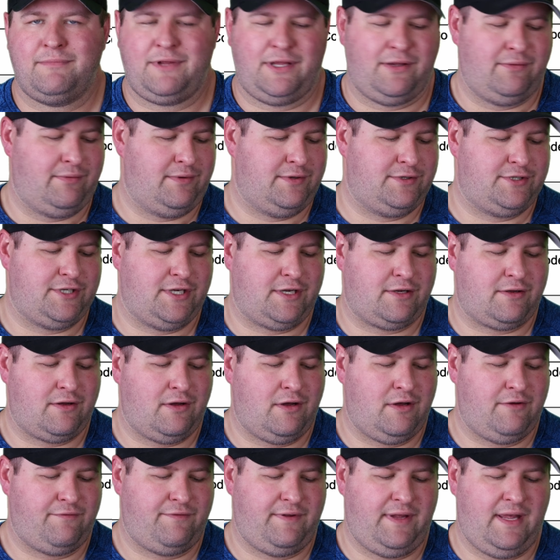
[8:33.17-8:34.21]
you would check
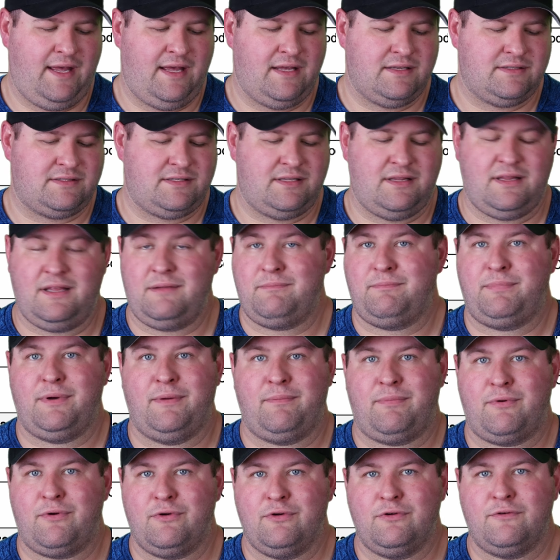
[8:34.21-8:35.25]
off yes and then
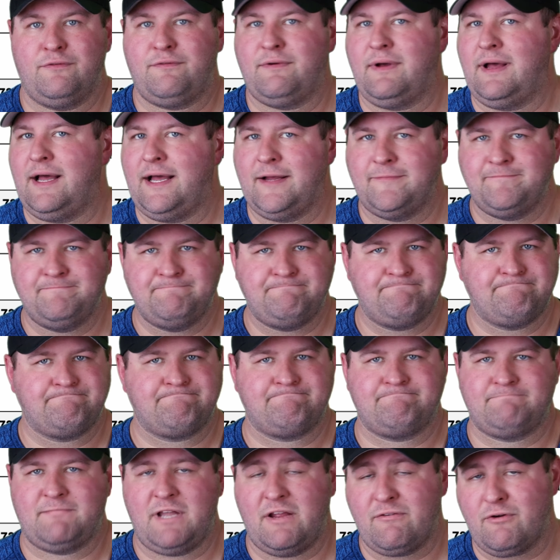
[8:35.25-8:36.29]
put proof.
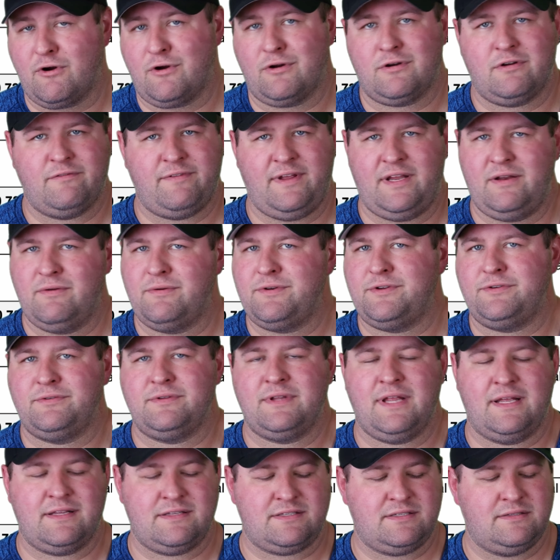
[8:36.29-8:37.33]
Never heard of anyone
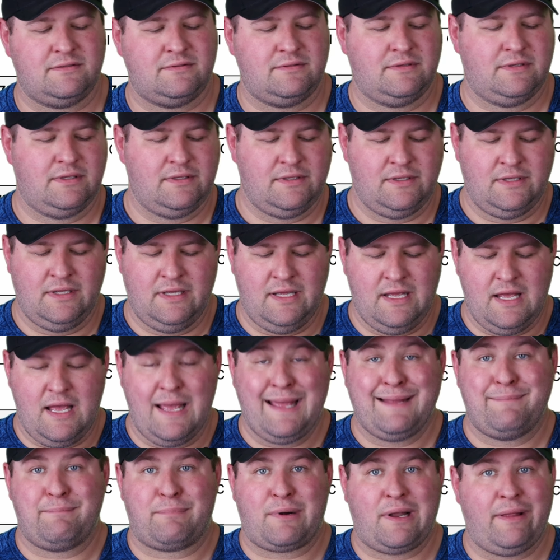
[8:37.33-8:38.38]
doing that, so
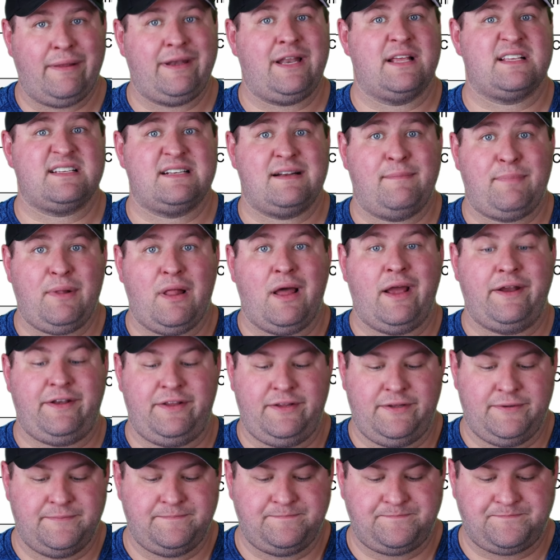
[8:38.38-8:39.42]
it probably doesn't apply
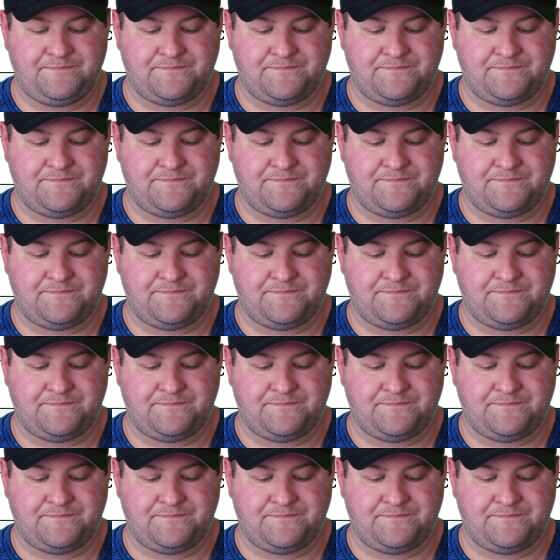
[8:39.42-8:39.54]
to you.